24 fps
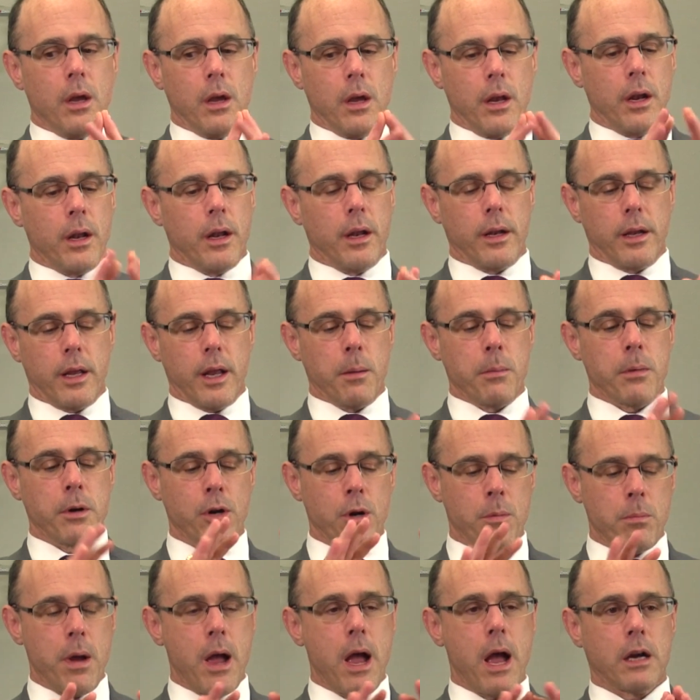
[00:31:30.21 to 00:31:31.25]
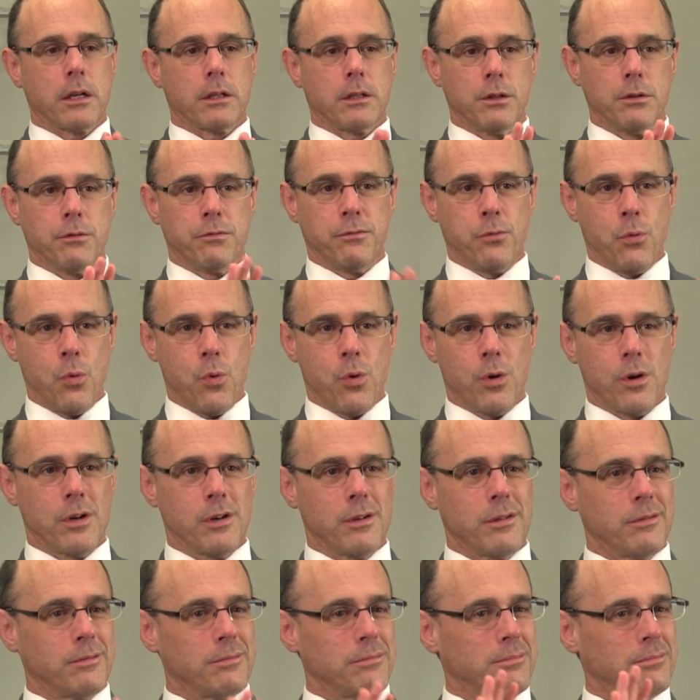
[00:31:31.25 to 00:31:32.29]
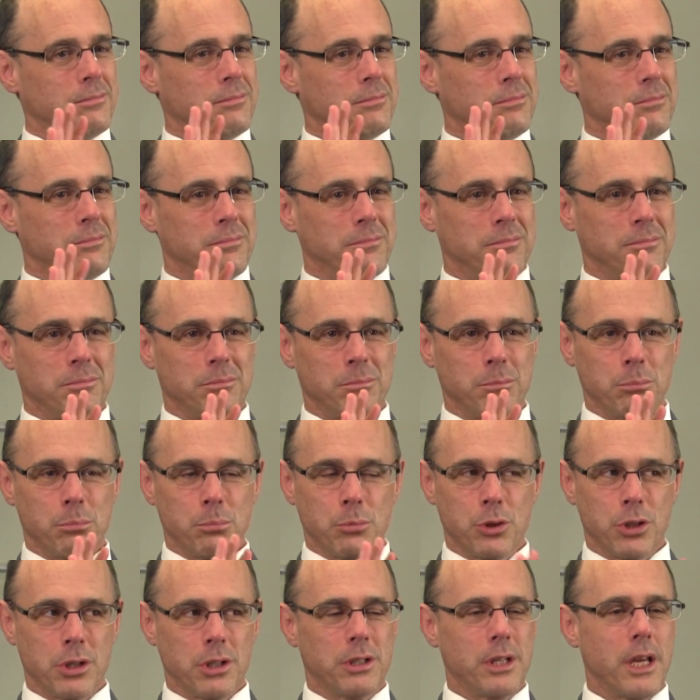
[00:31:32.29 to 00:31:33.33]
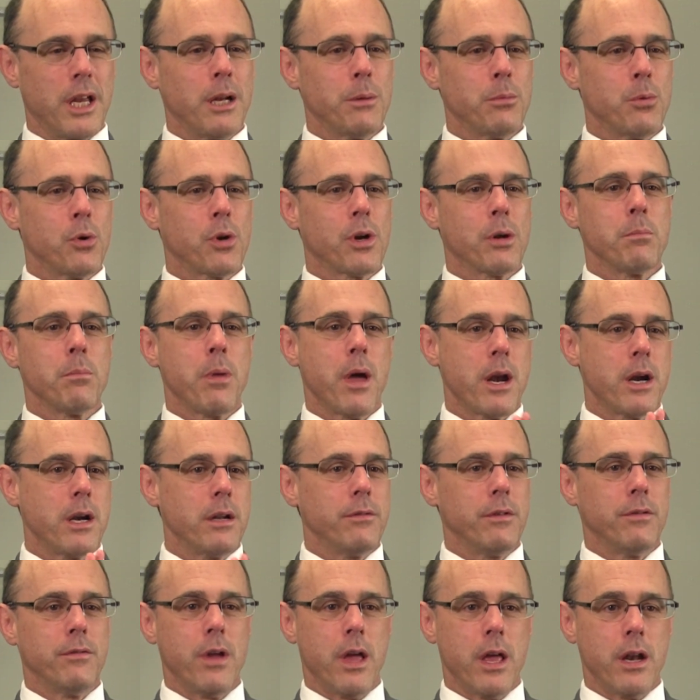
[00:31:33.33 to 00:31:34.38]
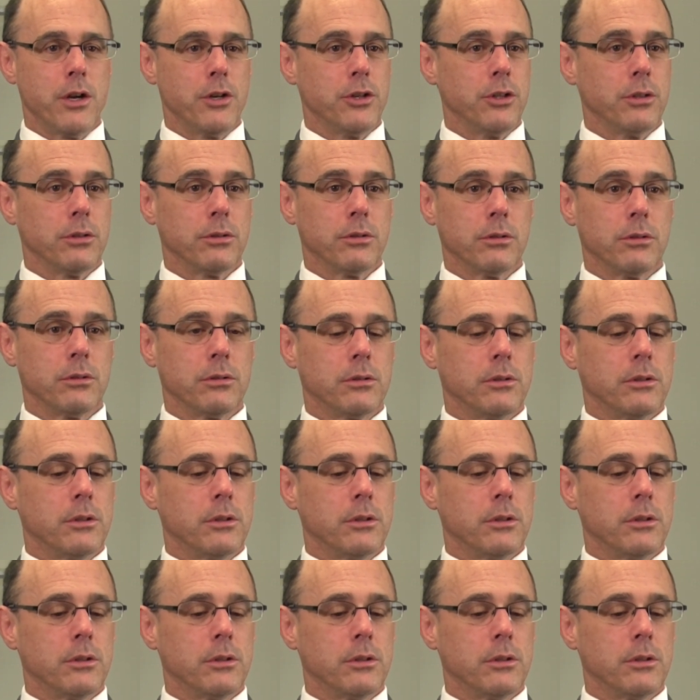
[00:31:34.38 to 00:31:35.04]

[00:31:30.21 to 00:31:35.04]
And again, I'm going to go back to the four sustainable competitive advantages.